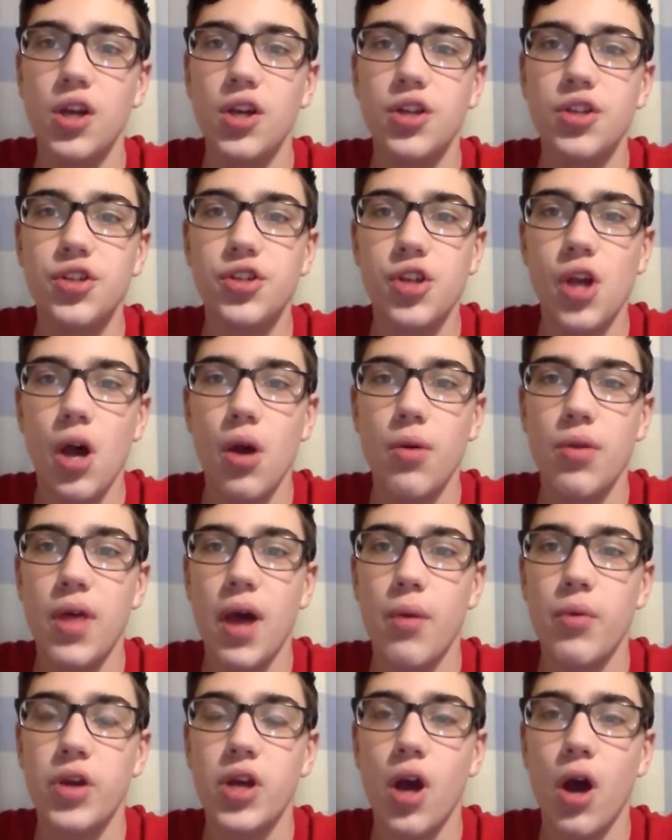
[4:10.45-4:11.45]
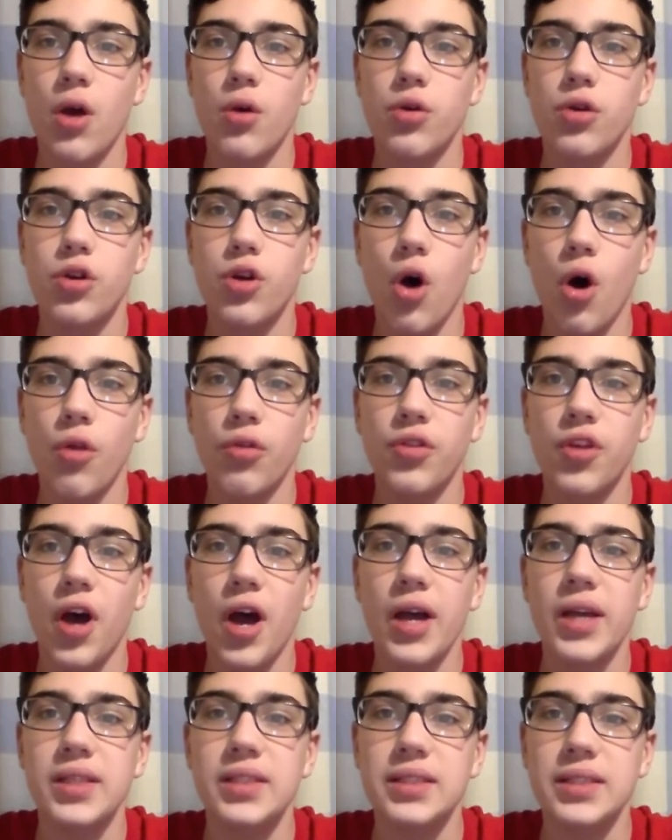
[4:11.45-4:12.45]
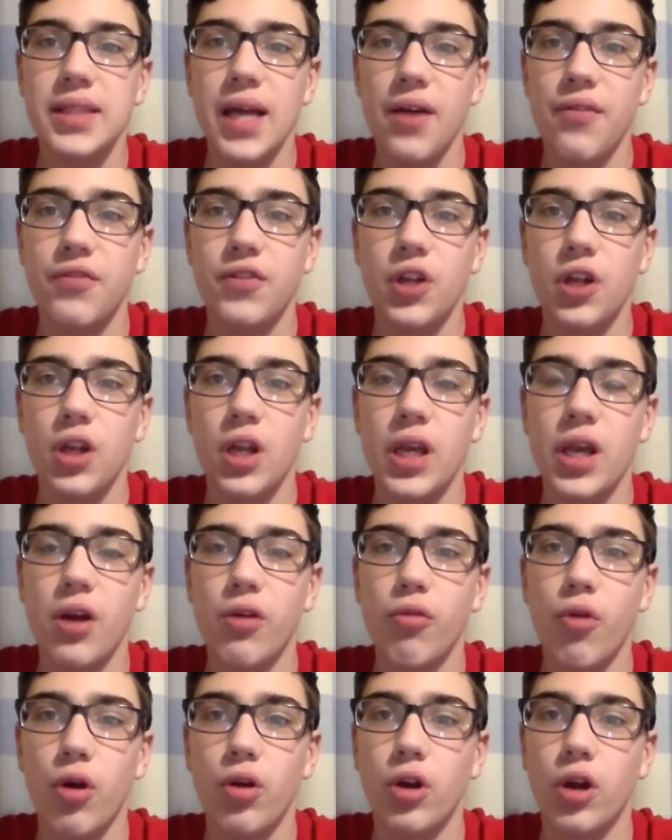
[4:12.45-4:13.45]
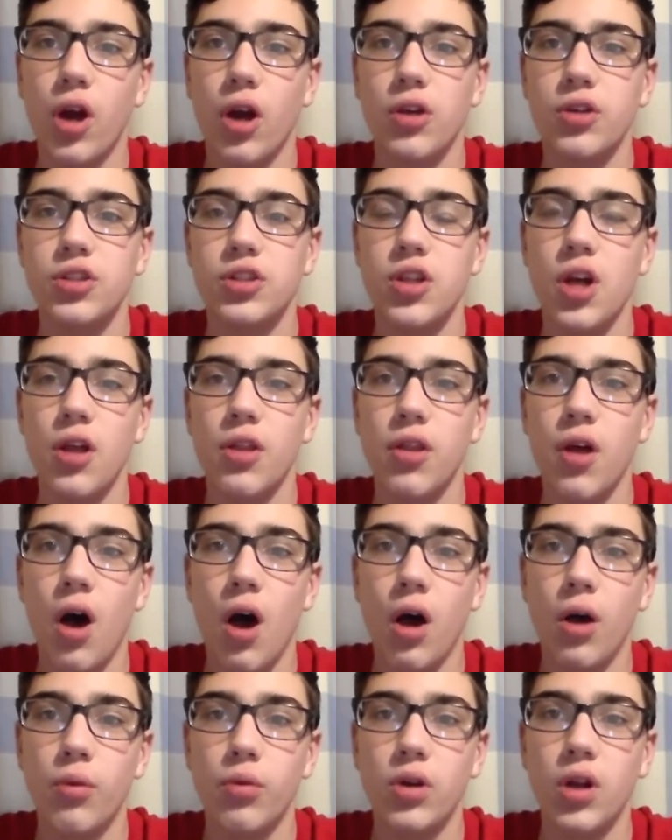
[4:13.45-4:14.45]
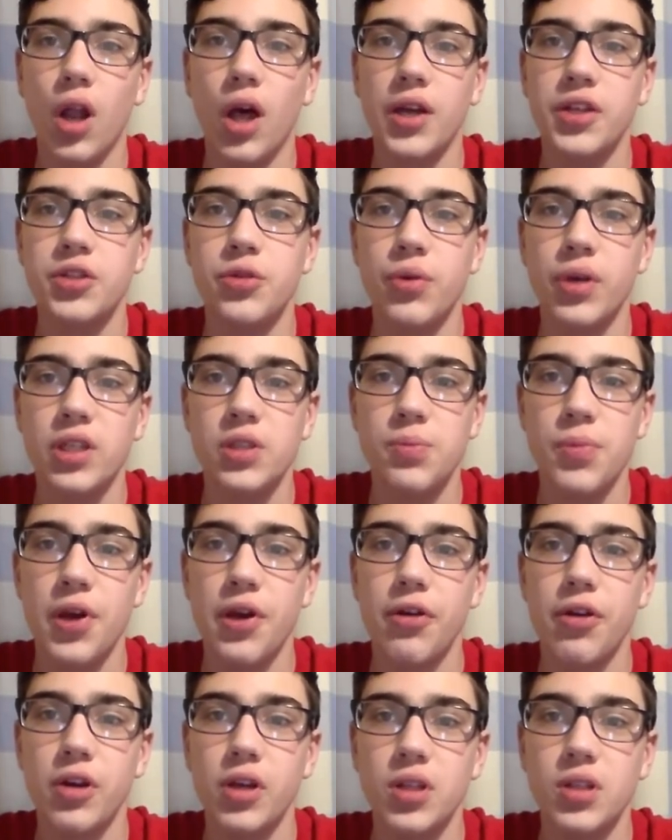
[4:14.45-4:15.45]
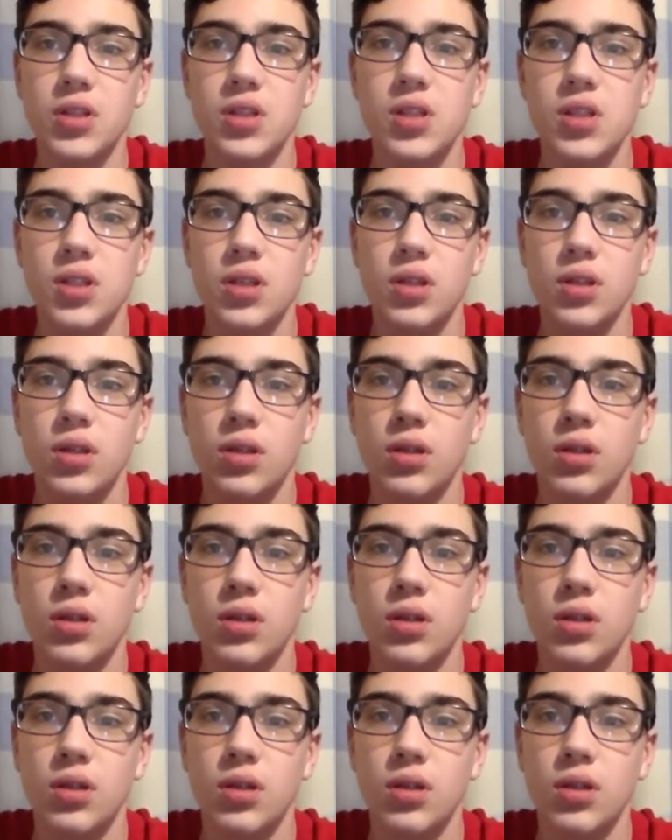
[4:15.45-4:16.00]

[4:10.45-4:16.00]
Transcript: So there we go. Kondaa is definitely a roller coaster that I would like to experience.